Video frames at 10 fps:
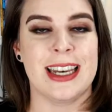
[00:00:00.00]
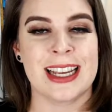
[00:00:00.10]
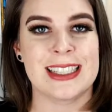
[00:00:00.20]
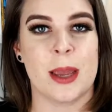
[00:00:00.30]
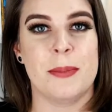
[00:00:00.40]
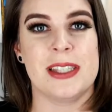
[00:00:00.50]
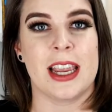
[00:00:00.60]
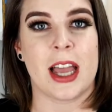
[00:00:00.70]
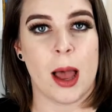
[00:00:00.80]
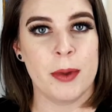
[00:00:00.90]
Next up is
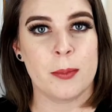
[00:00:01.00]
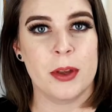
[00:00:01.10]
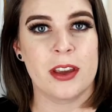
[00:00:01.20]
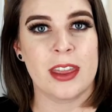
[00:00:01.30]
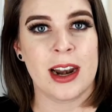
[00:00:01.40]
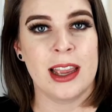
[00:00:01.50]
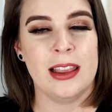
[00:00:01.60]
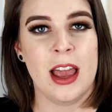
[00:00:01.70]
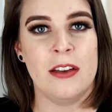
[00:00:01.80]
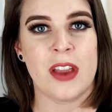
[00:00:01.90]
a comic book that
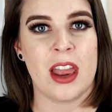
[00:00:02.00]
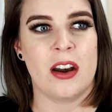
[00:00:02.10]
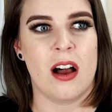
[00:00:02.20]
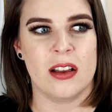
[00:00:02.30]
I love and